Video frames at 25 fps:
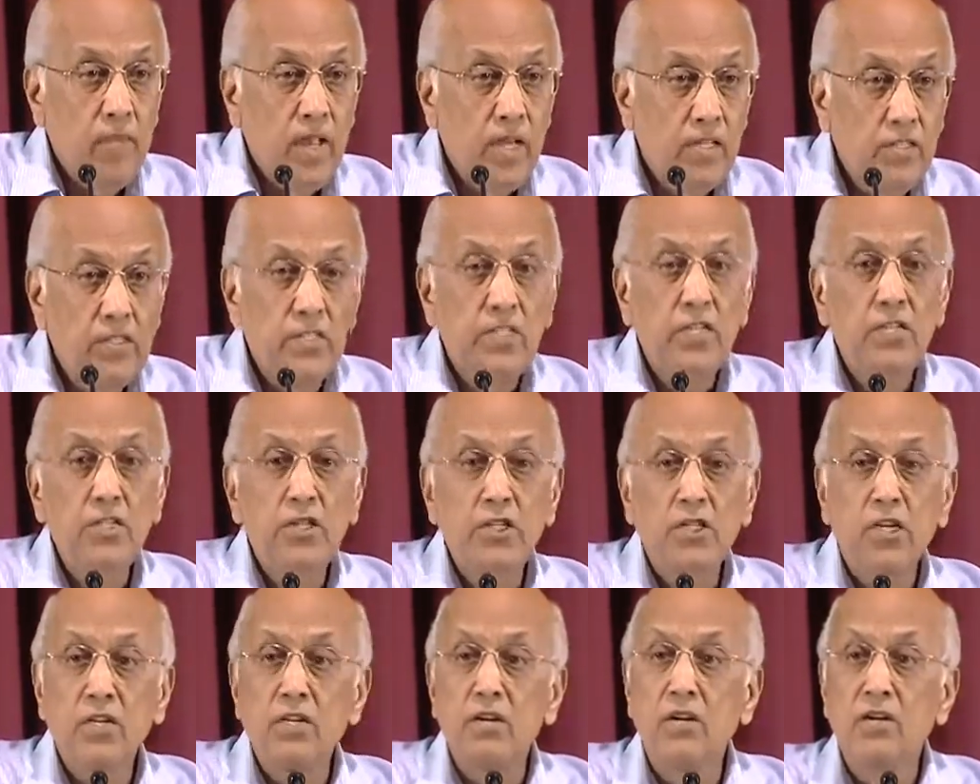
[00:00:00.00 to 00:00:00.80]
Sin
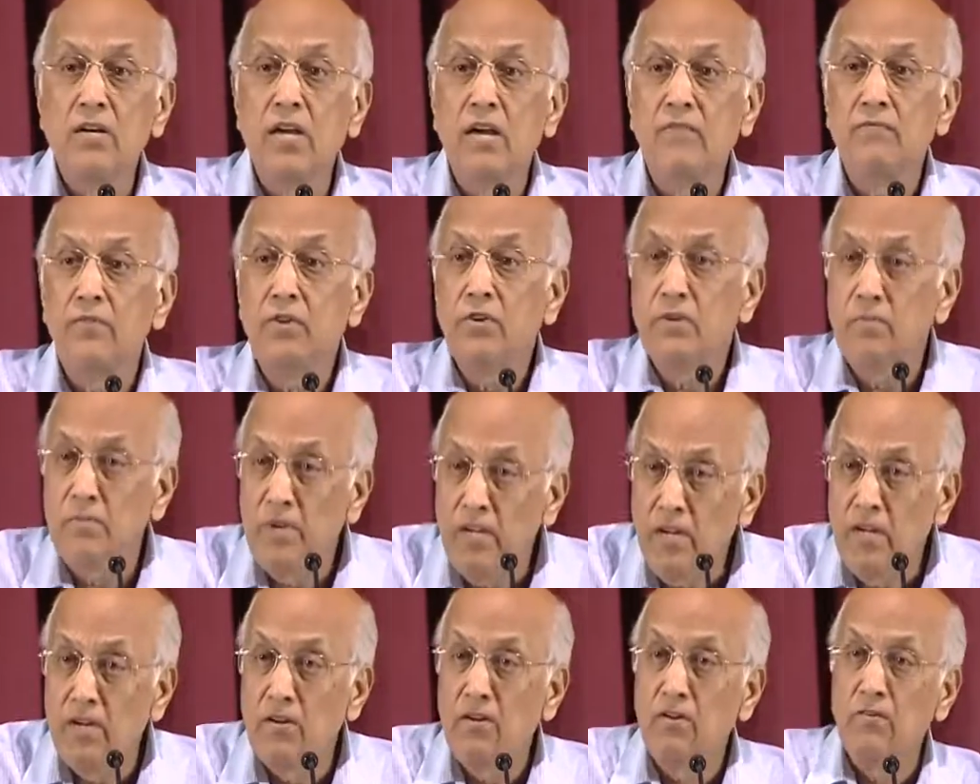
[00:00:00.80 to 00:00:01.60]
shall not have
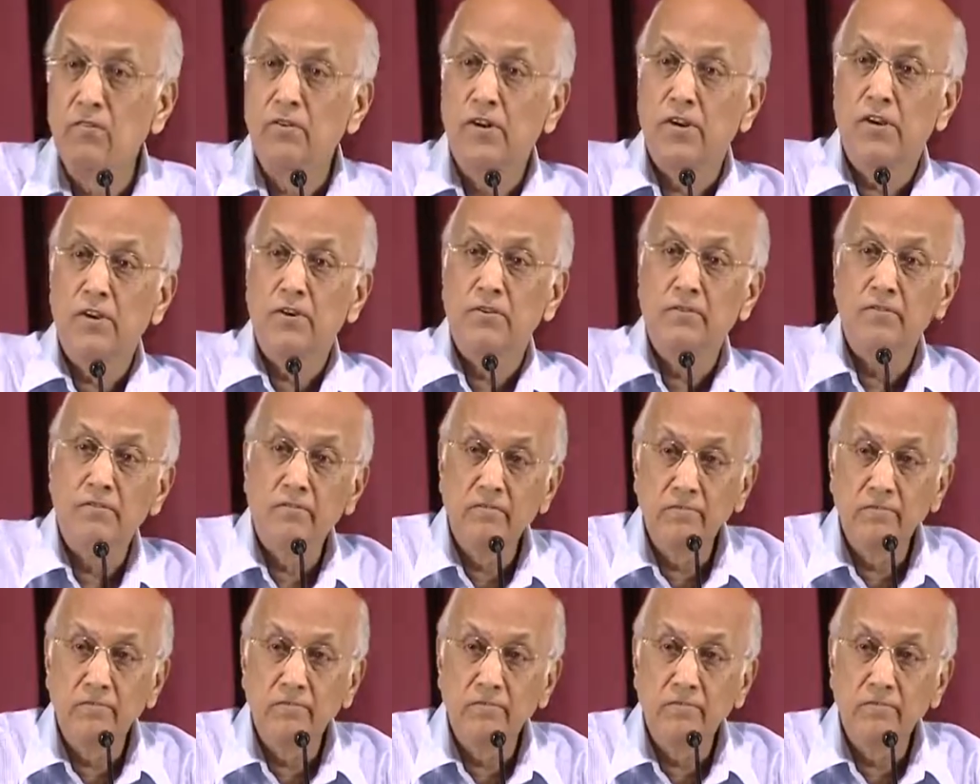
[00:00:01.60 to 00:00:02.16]
dominion over you.